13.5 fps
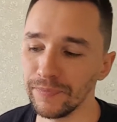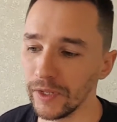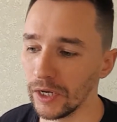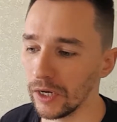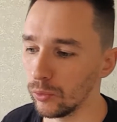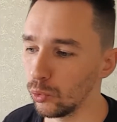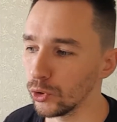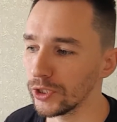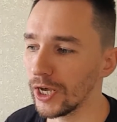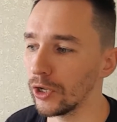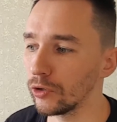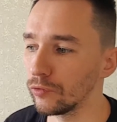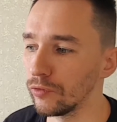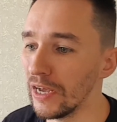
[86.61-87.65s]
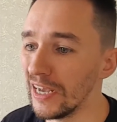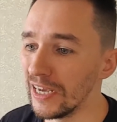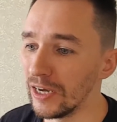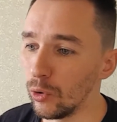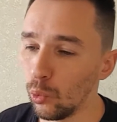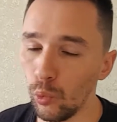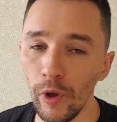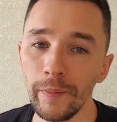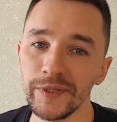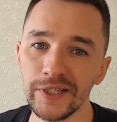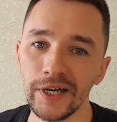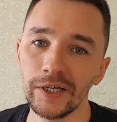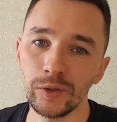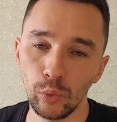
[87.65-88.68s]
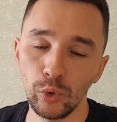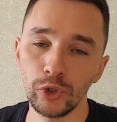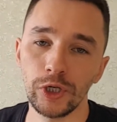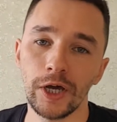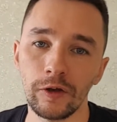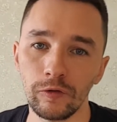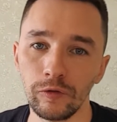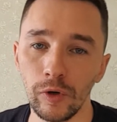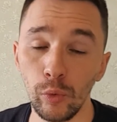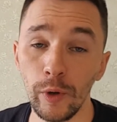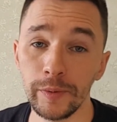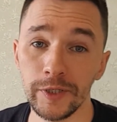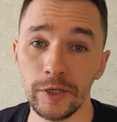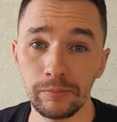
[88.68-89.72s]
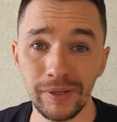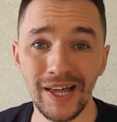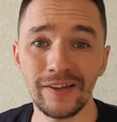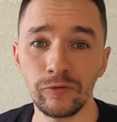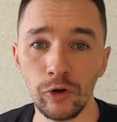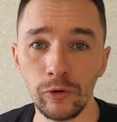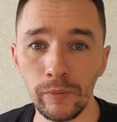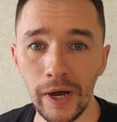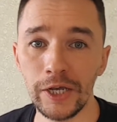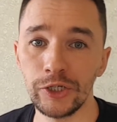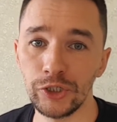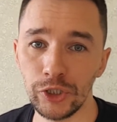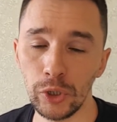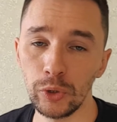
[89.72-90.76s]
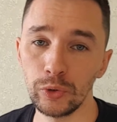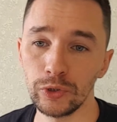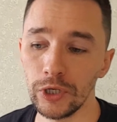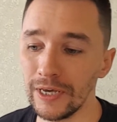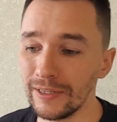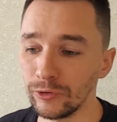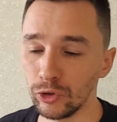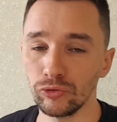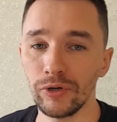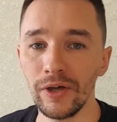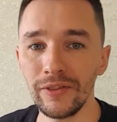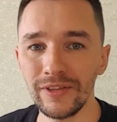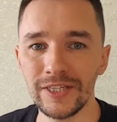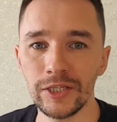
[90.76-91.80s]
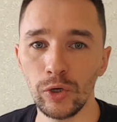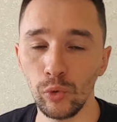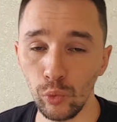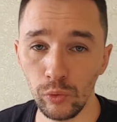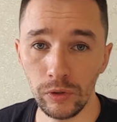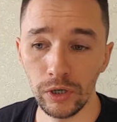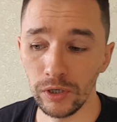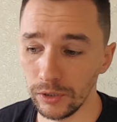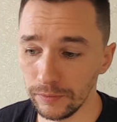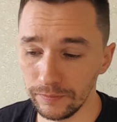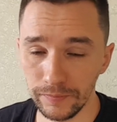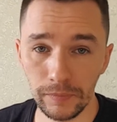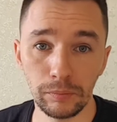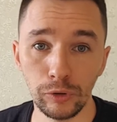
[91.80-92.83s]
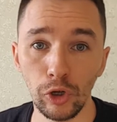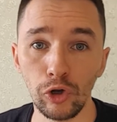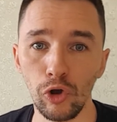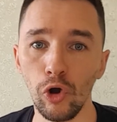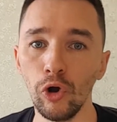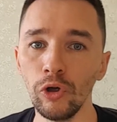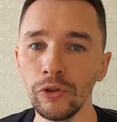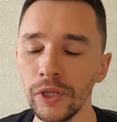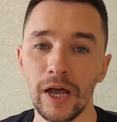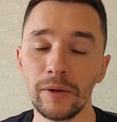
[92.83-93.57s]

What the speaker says: what kind of website platform I chose to run this blog on.